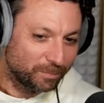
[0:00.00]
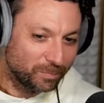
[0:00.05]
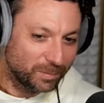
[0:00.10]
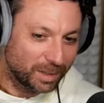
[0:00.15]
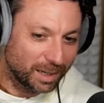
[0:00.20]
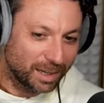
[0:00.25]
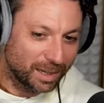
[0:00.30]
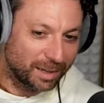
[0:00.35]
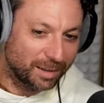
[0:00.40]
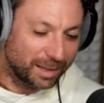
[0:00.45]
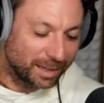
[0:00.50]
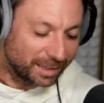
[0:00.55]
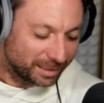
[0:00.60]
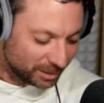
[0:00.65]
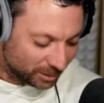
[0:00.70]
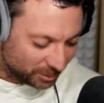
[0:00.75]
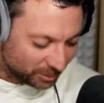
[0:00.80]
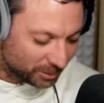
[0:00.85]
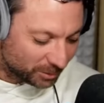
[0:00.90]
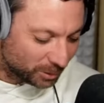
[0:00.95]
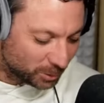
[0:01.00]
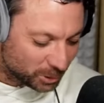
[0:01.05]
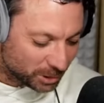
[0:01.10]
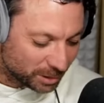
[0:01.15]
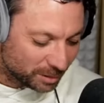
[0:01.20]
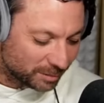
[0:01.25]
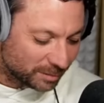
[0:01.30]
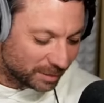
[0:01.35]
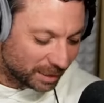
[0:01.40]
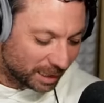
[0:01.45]
And they
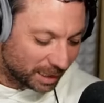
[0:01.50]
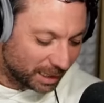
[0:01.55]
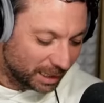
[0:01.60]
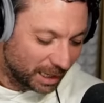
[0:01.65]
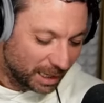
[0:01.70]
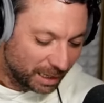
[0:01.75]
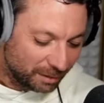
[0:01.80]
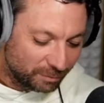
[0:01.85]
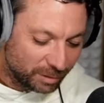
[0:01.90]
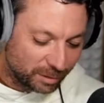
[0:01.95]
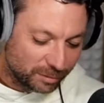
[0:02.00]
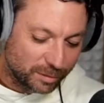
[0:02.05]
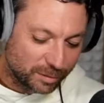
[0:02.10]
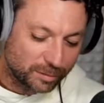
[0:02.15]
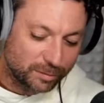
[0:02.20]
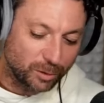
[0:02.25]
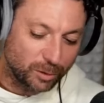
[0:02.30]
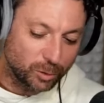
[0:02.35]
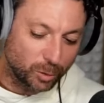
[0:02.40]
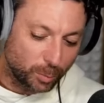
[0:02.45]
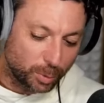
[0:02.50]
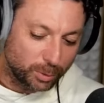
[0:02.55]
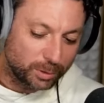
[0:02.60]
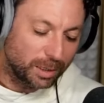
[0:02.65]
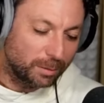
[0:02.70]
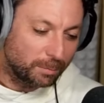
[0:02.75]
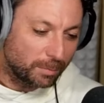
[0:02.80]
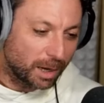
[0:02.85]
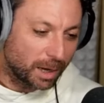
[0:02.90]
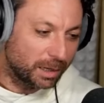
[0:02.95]
usually say VCs don't put
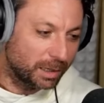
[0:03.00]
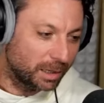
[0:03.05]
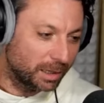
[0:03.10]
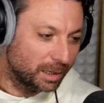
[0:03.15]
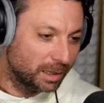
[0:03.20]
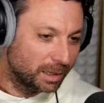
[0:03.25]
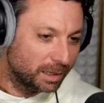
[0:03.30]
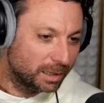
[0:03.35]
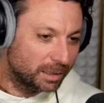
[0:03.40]
the money